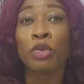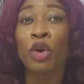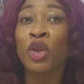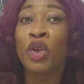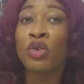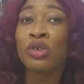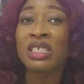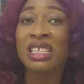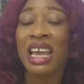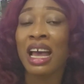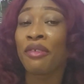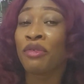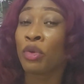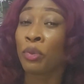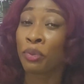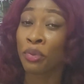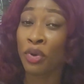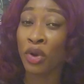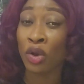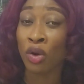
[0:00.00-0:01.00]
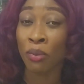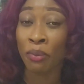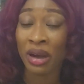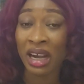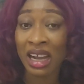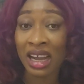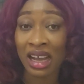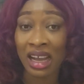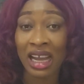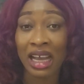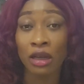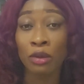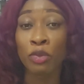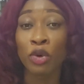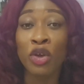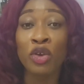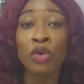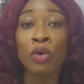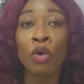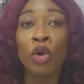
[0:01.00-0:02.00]
but you still have to put your bank account,
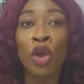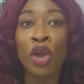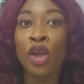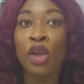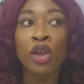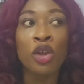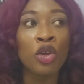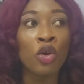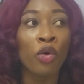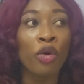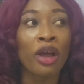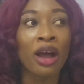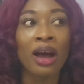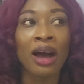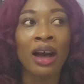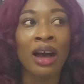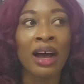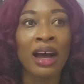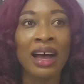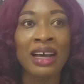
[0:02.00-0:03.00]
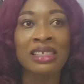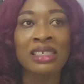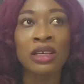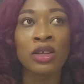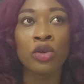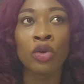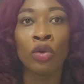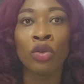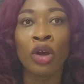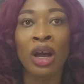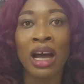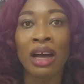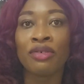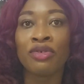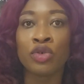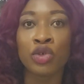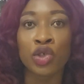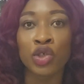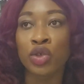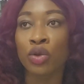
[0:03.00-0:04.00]
but you as in you don't
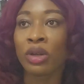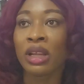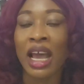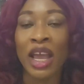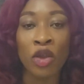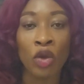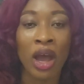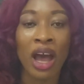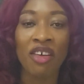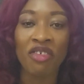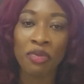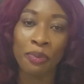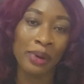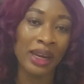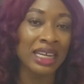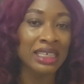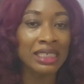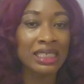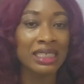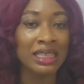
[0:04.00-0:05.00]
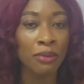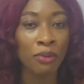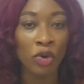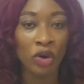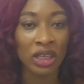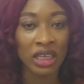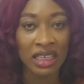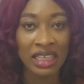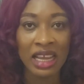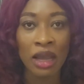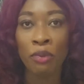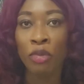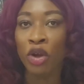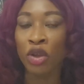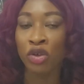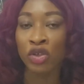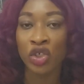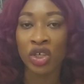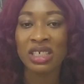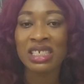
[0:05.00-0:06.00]
have to show that you have plenty money there, but
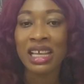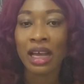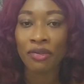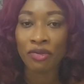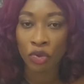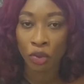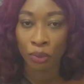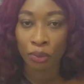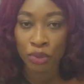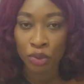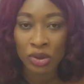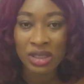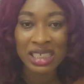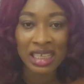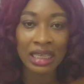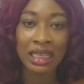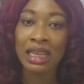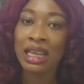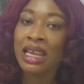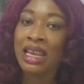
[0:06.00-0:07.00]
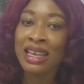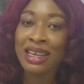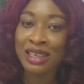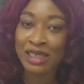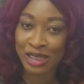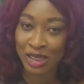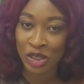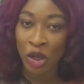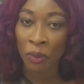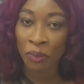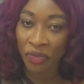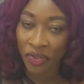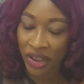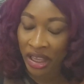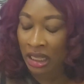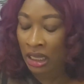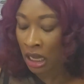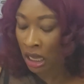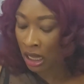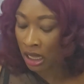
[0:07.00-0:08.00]
you just have to put in
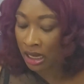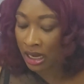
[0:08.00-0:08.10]
something.